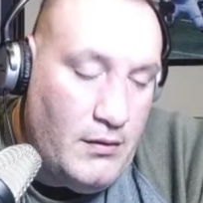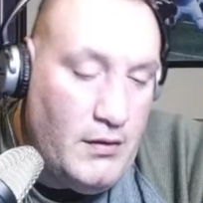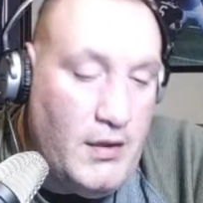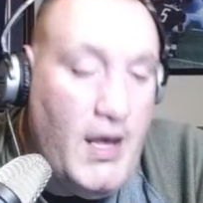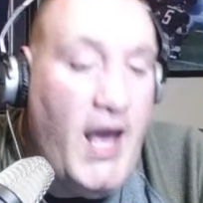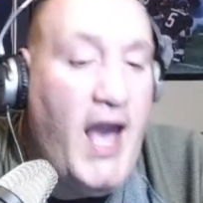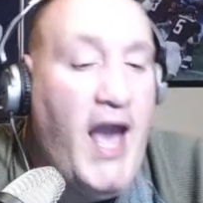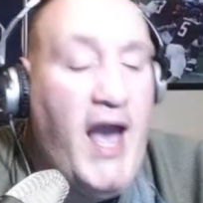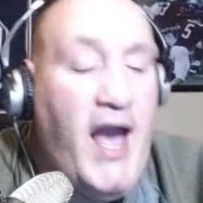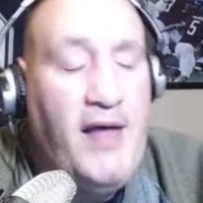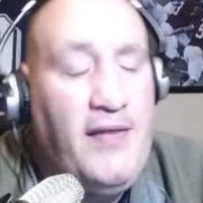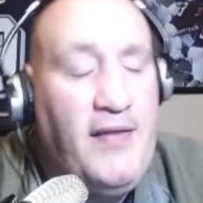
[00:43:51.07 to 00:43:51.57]

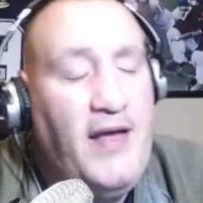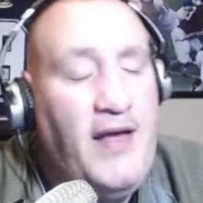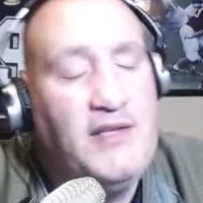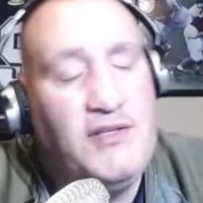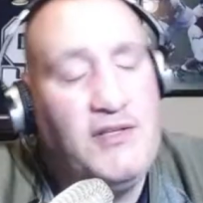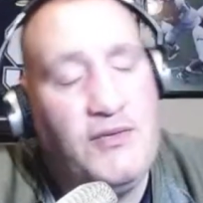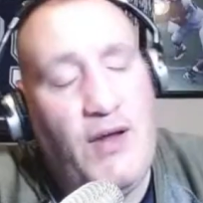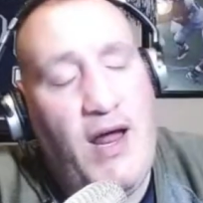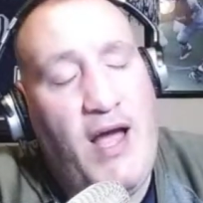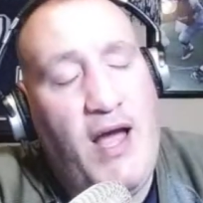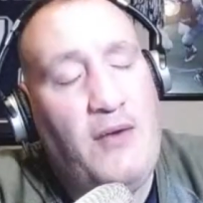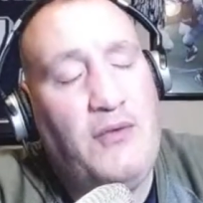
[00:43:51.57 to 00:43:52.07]
Yeah, that's
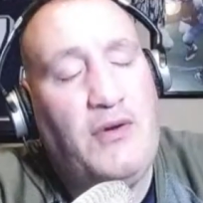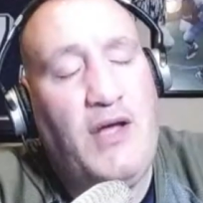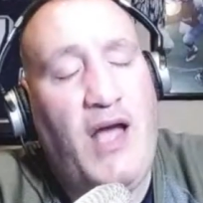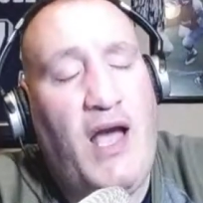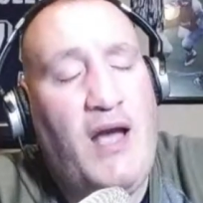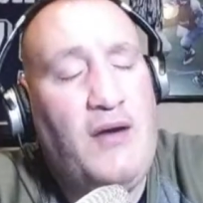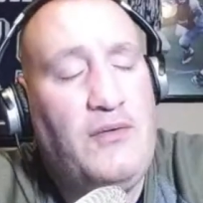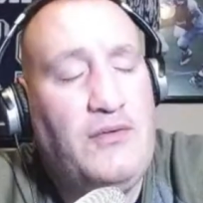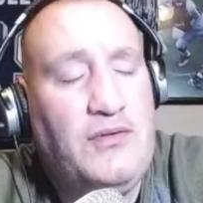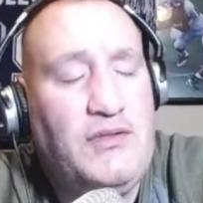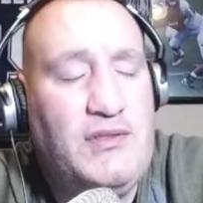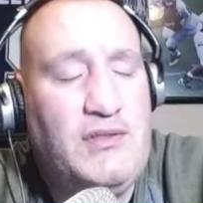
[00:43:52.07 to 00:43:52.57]
what
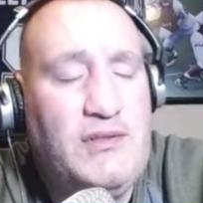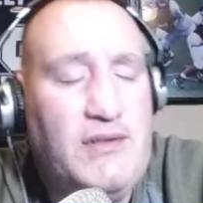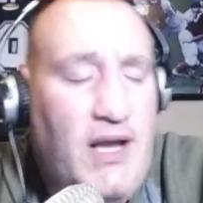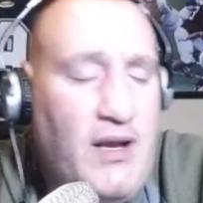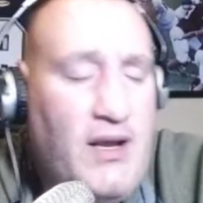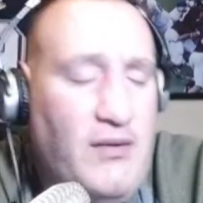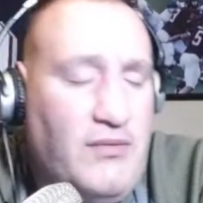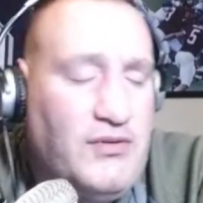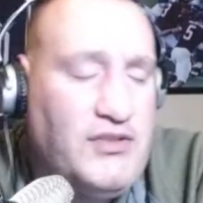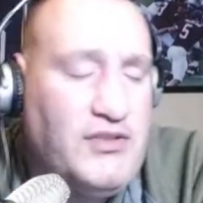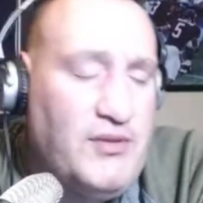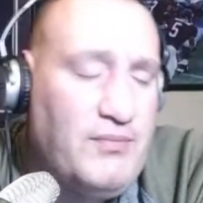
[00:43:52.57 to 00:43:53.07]
I was
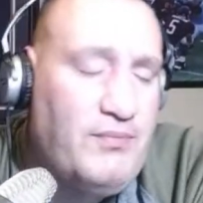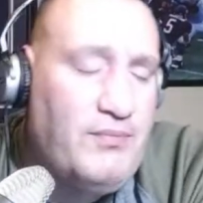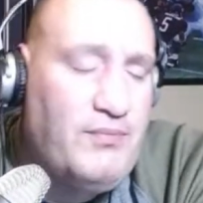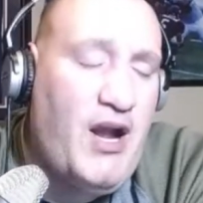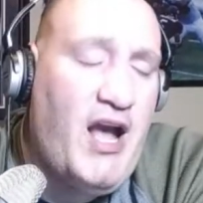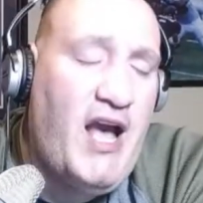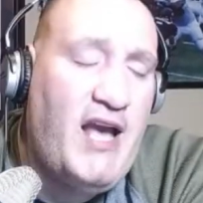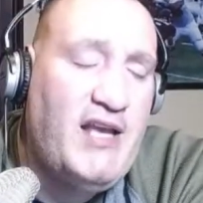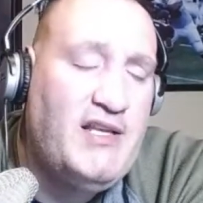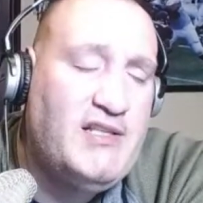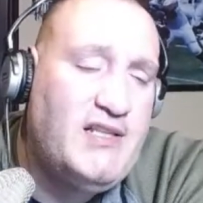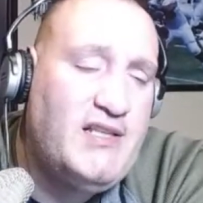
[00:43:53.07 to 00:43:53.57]

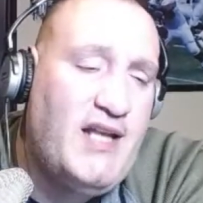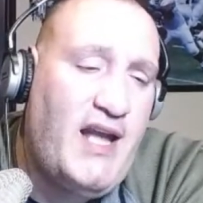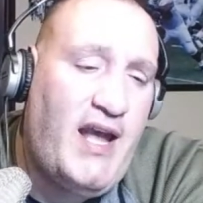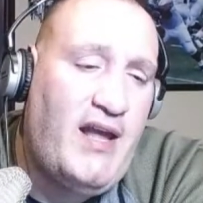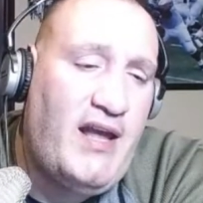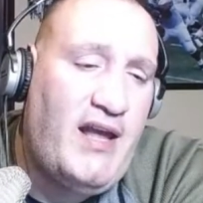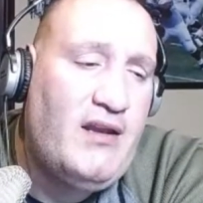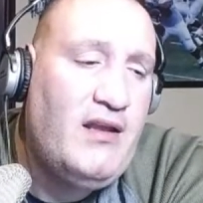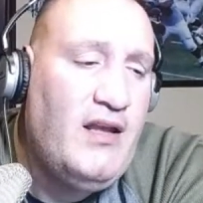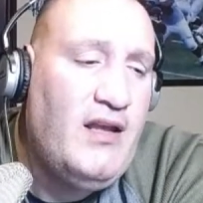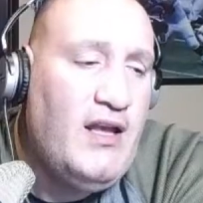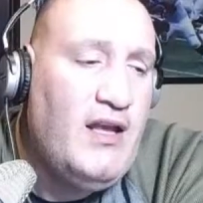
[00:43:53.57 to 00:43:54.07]
surprised
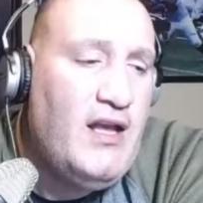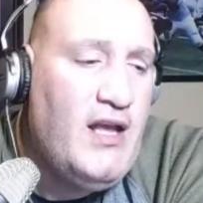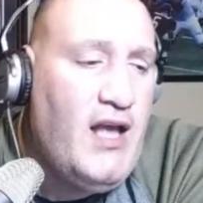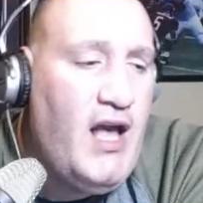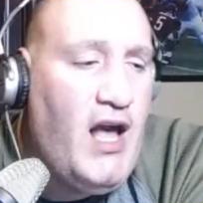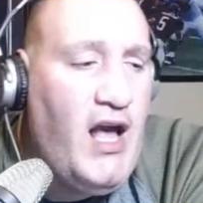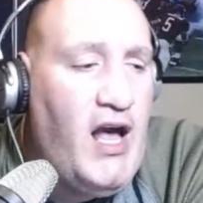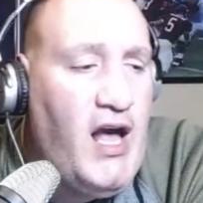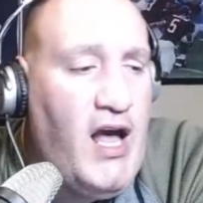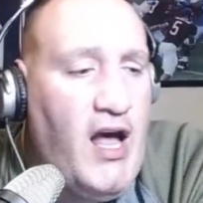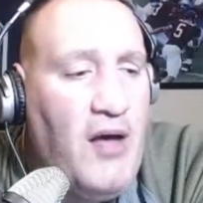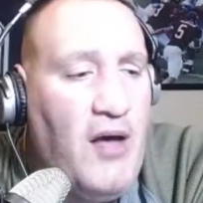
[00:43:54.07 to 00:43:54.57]
at.
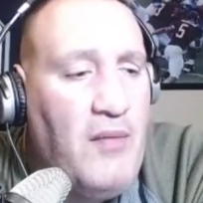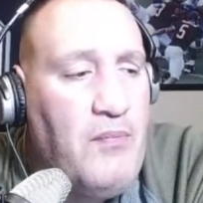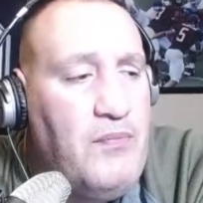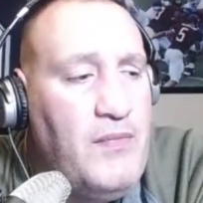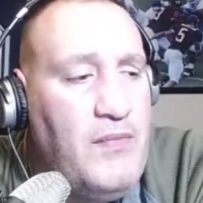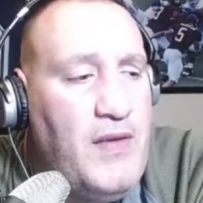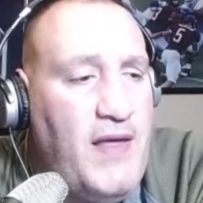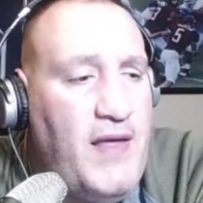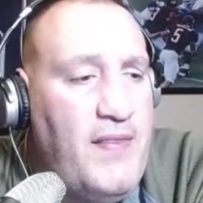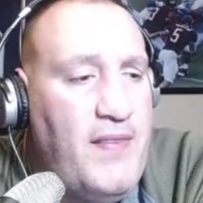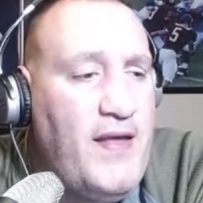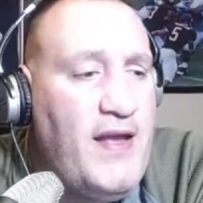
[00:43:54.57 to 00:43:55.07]

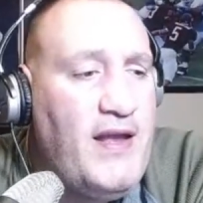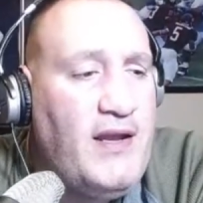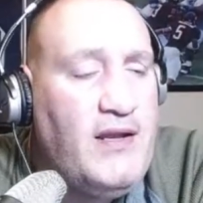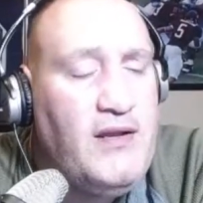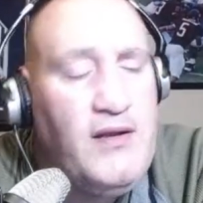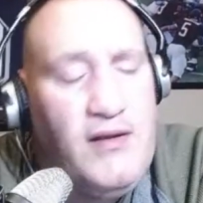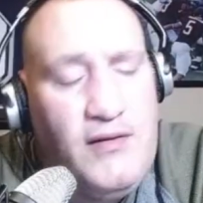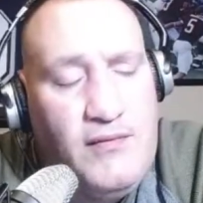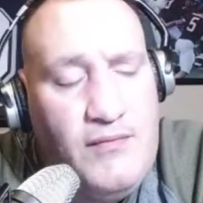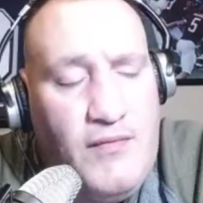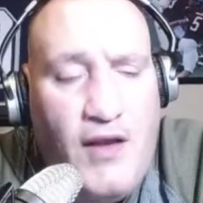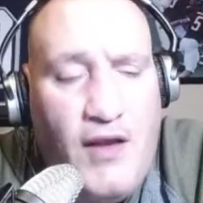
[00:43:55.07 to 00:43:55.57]
And
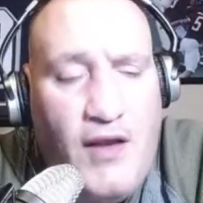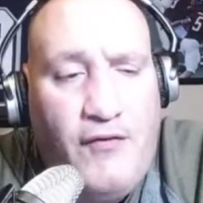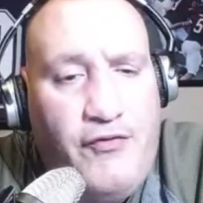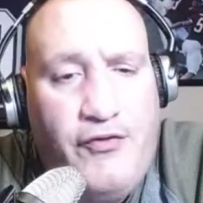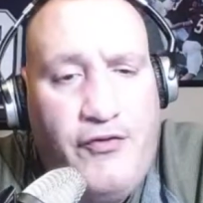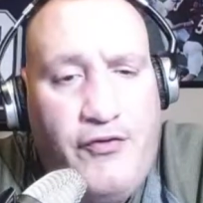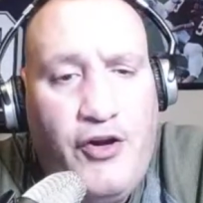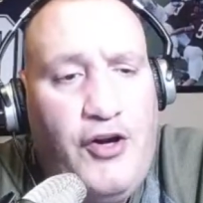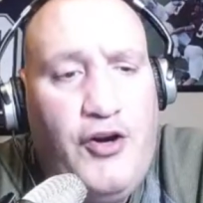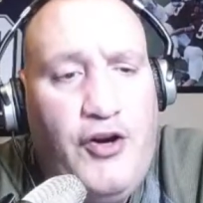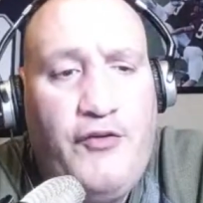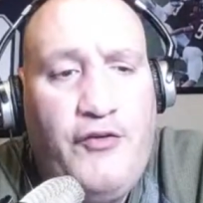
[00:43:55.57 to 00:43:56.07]
then
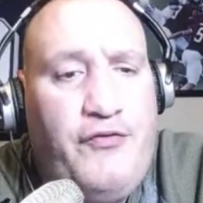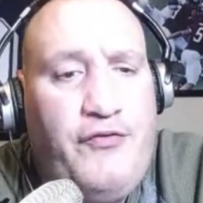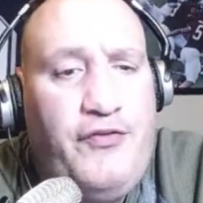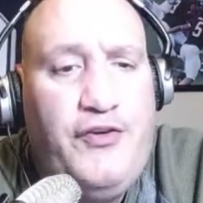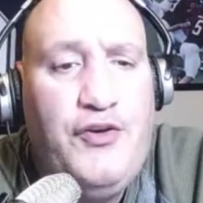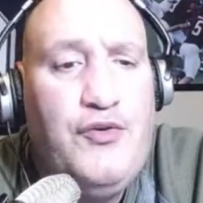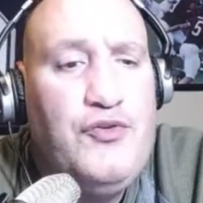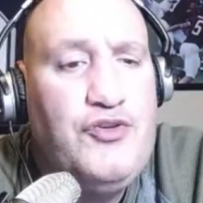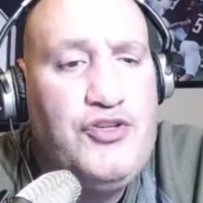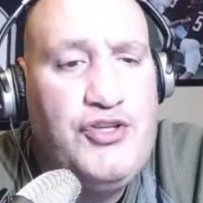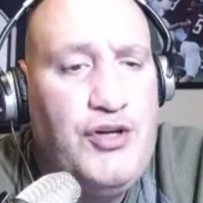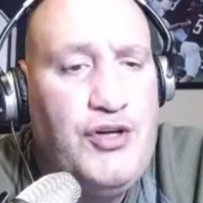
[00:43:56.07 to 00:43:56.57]
for her
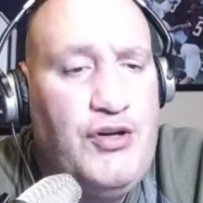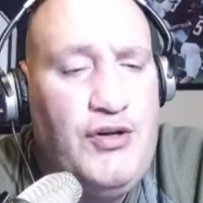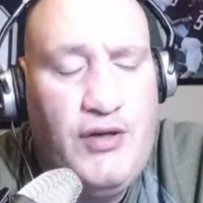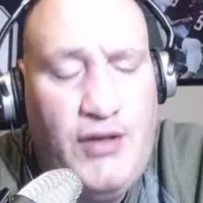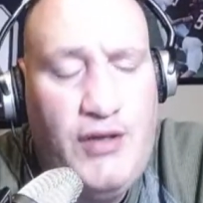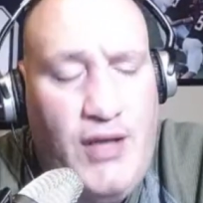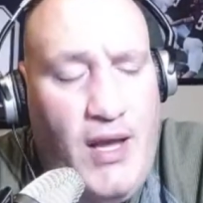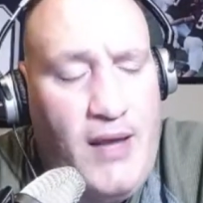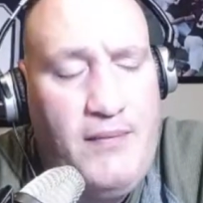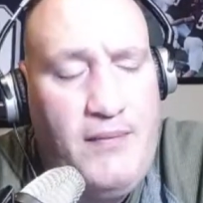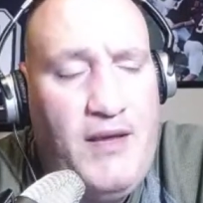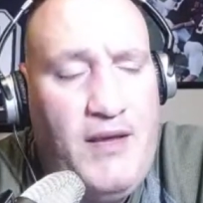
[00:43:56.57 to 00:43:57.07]

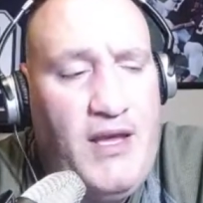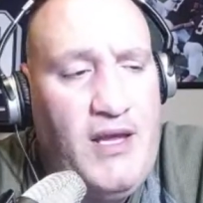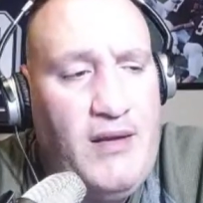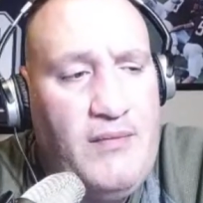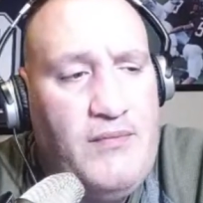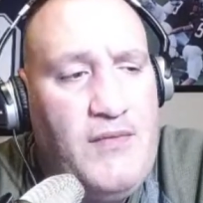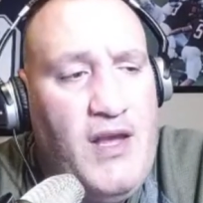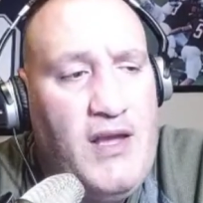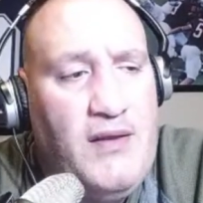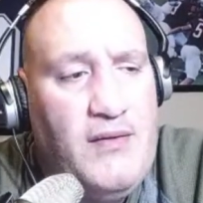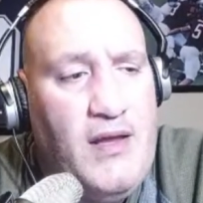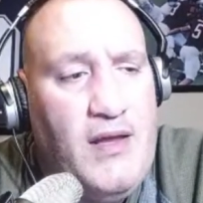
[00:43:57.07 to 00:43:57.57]
future, I
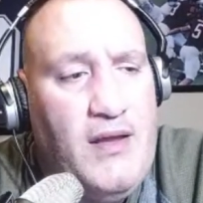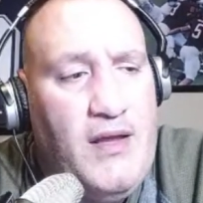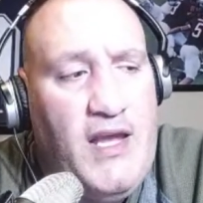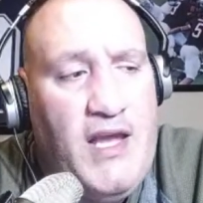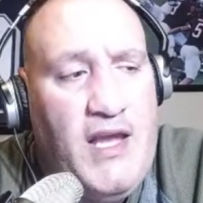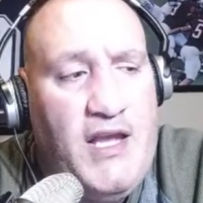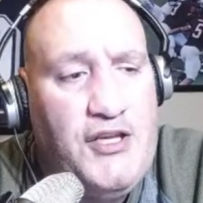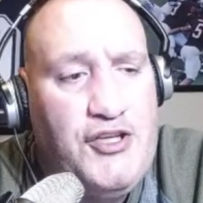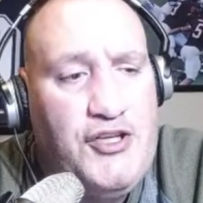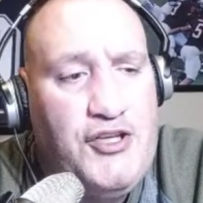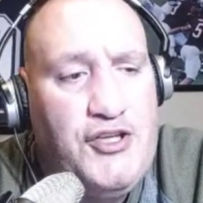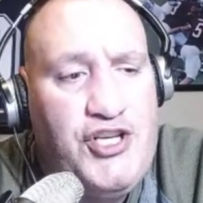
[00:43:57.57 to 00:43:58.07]
mean,
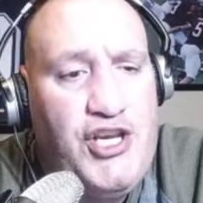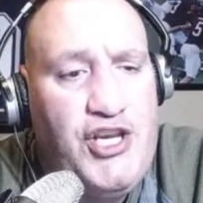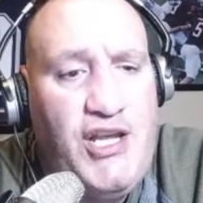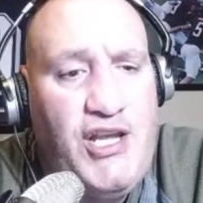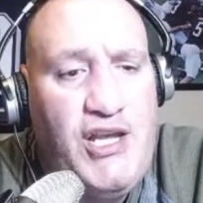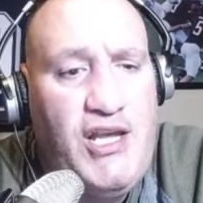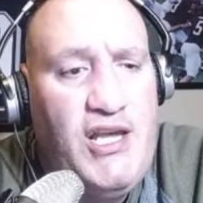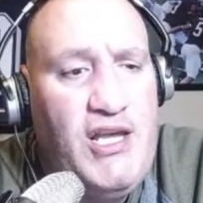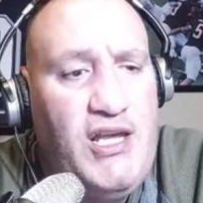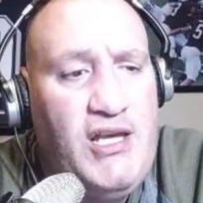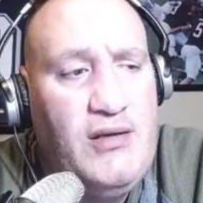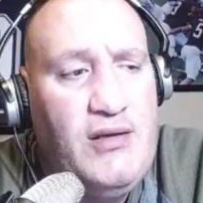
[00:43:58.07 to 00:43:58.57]
is
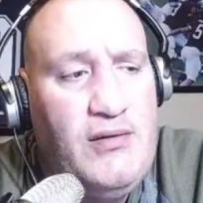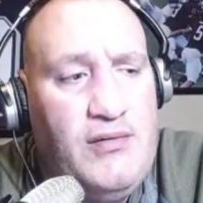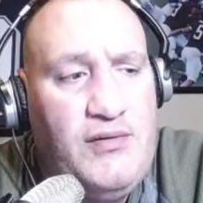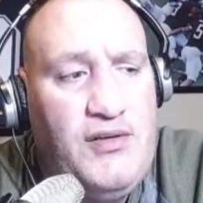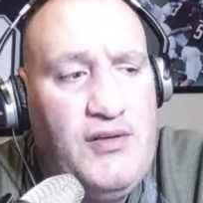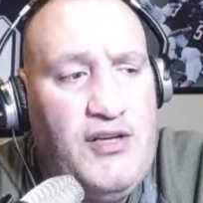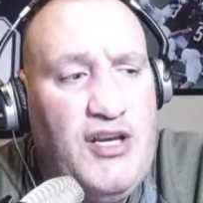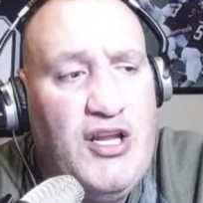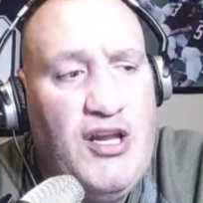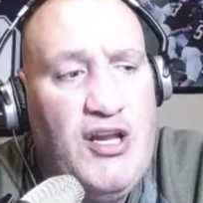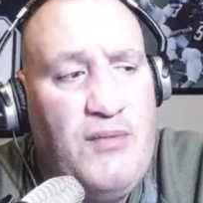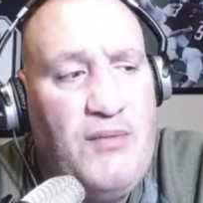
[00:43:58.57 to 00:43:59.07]
she
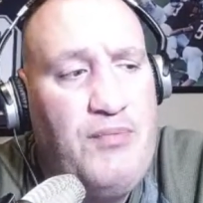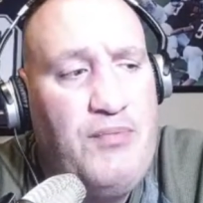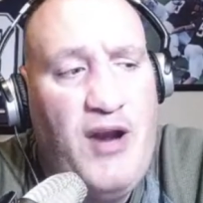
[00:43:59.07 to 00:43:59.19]
gonna